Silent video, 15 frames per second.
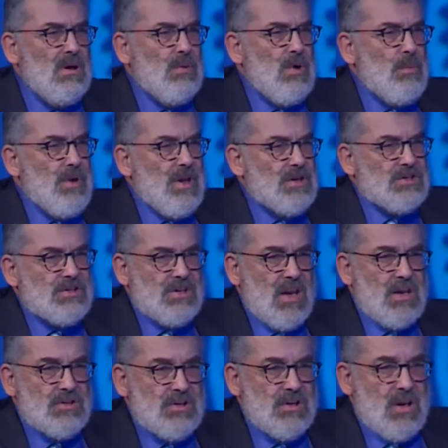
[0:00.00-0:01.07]
when we
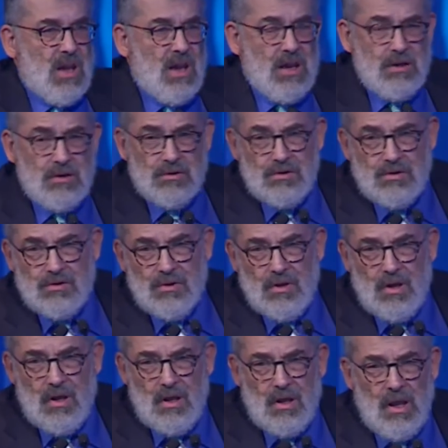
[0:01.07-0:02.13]
assess against
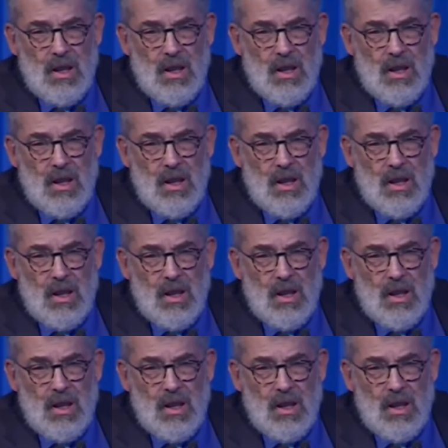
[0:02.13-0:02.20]
the